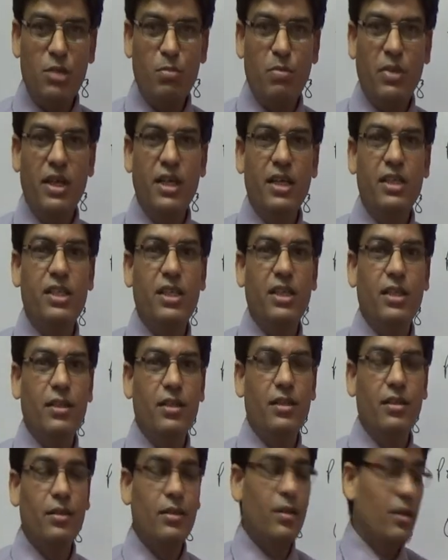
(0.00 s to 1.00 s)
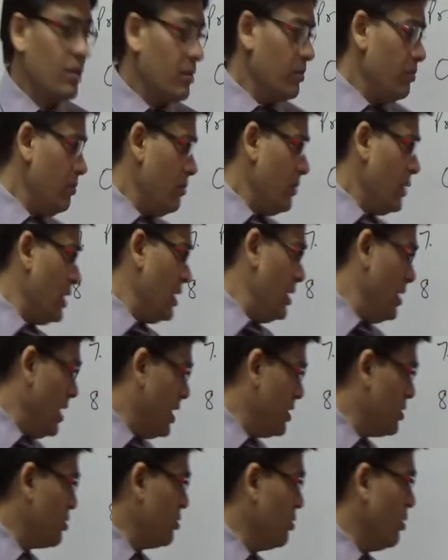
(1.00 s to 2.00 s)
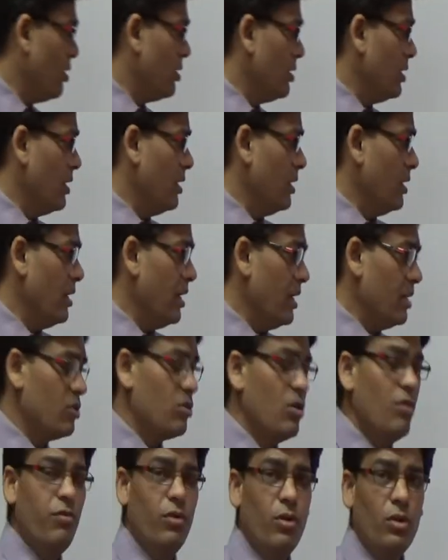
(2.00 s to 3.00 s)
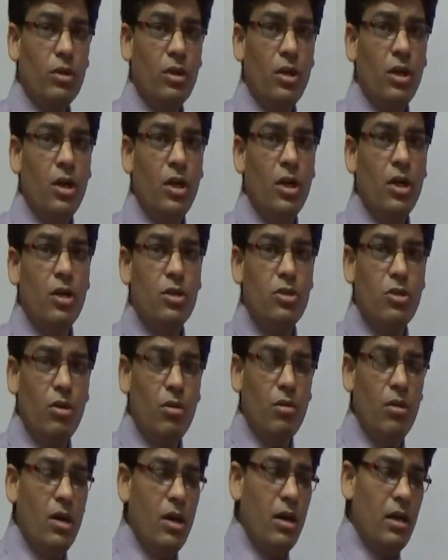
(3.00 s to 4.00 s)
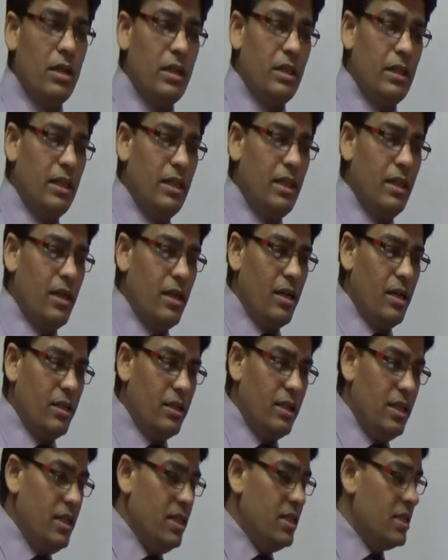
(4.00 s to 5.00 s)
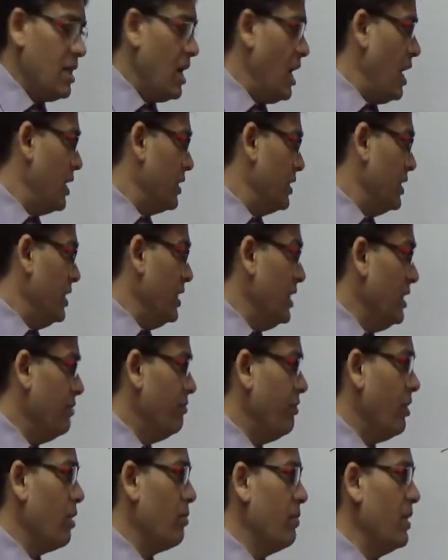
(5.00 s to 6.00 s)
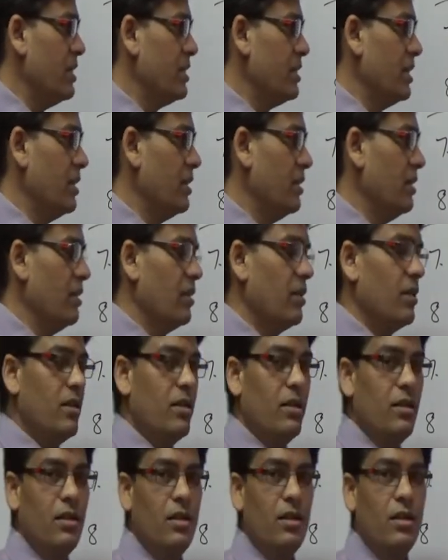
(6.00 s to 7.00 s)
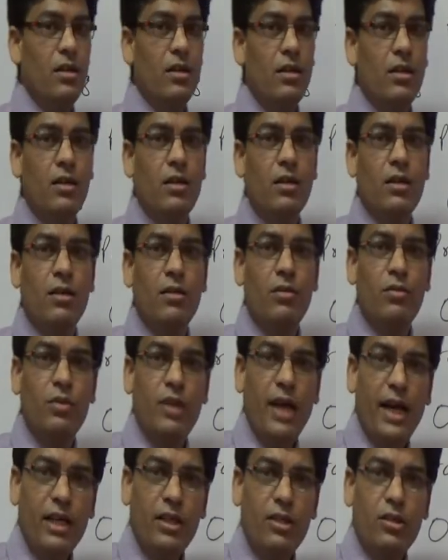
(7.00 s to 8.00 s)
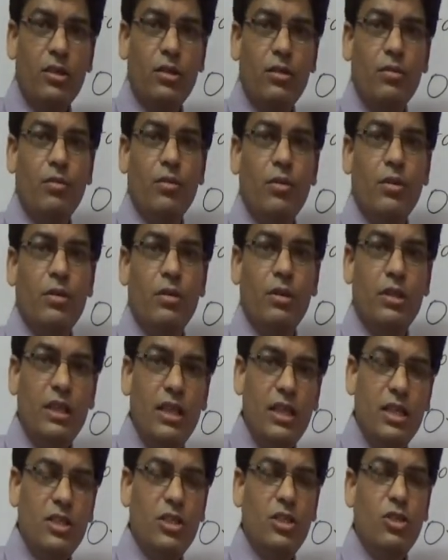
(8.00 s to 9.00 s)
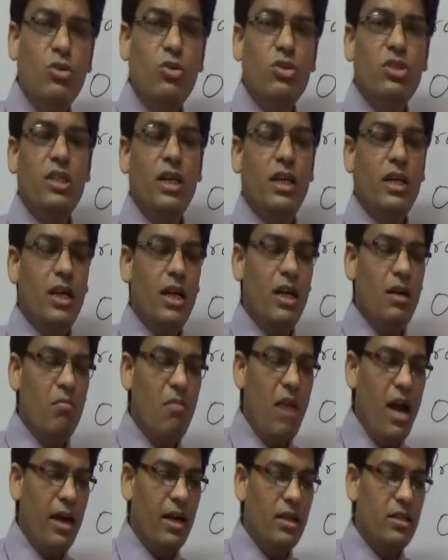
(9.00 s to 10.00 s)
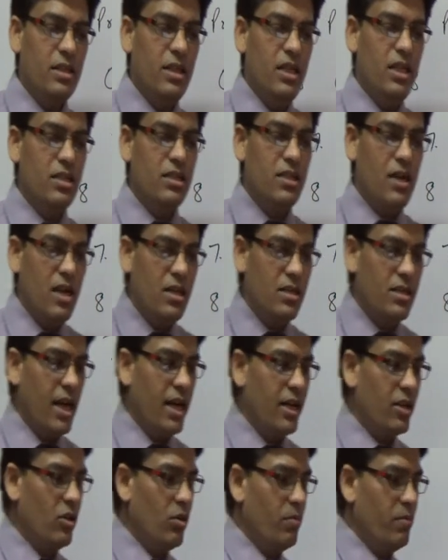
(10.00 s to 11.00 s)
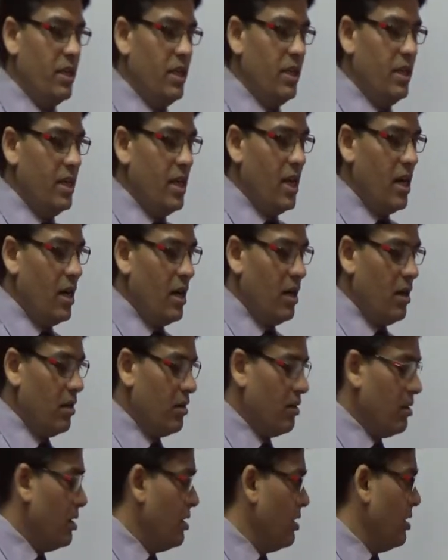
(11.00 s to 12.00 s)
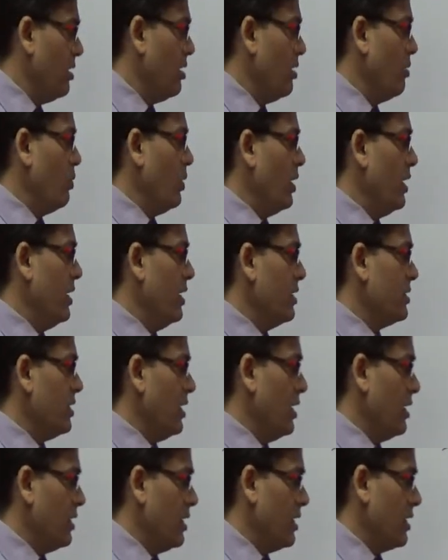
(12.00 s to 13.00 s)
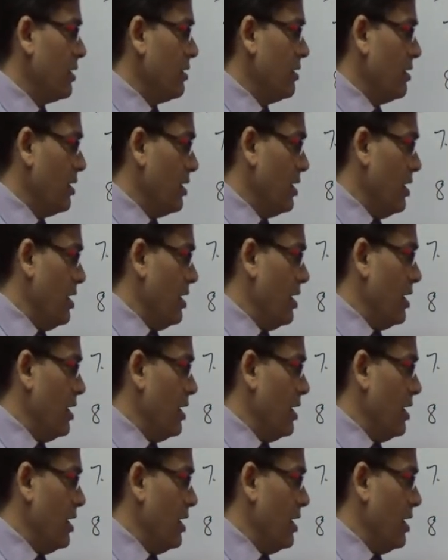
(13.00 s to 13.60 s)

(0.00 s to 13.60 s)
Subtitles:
prediction, and so on and so forth. So these are the information that these news channel, magazines, encyclopedia, various other